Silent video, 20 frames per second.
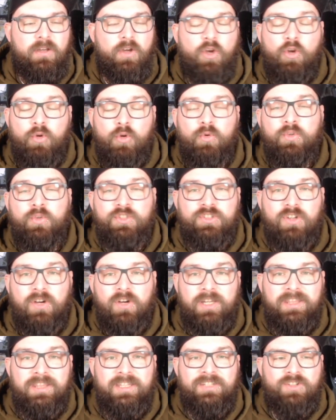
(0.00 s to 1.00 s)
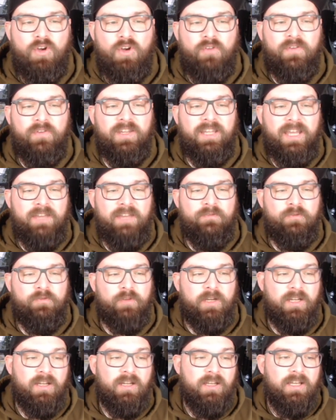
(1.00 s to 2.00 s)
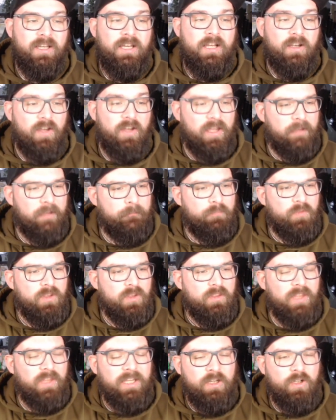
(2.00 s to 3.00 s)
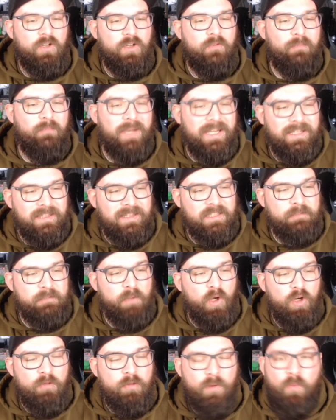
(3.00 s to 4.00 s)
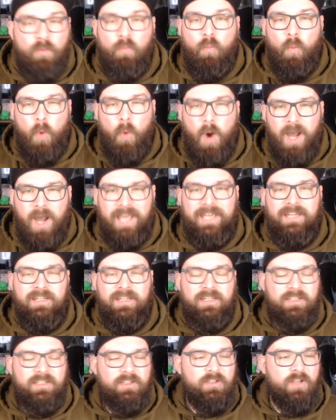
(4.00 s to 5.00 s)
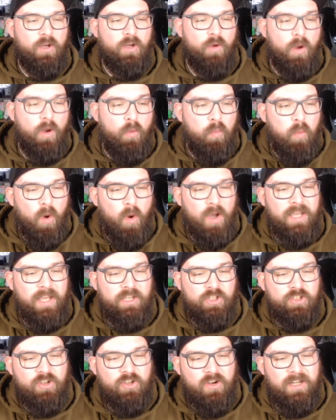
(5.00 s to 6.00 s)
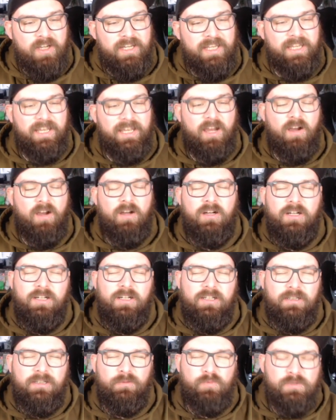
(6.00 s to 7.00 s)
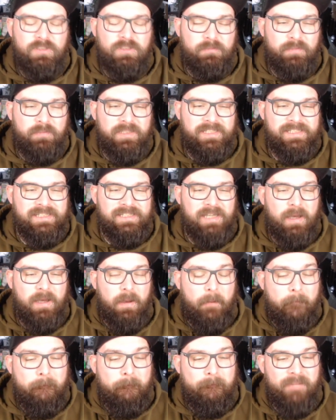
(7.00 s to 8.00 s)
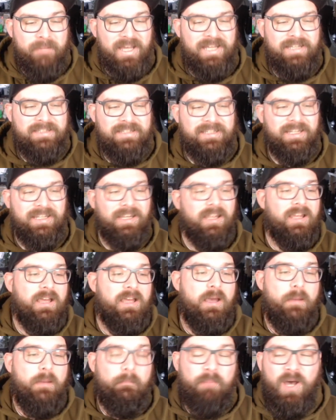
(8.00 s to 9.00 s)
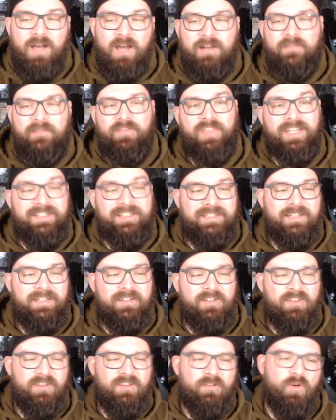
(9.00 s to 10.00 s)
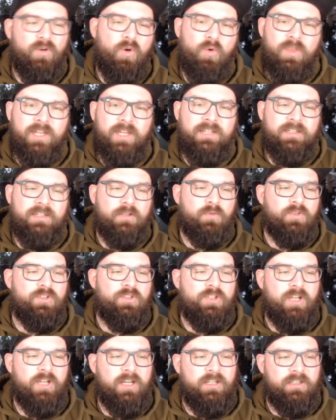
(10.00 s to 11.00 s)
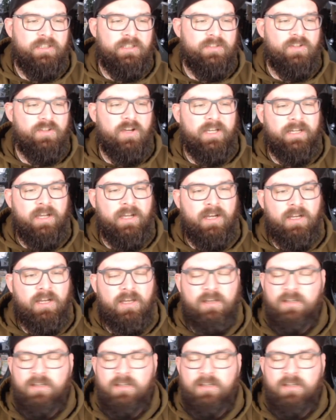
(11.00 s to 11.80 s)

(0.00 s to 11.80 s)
Who signed this off in Game Freak? Like, they could have made this Pokemon white. You know, a white shiny. Oh, it would have been amazing. But they didn't. All they did was change his eye colour.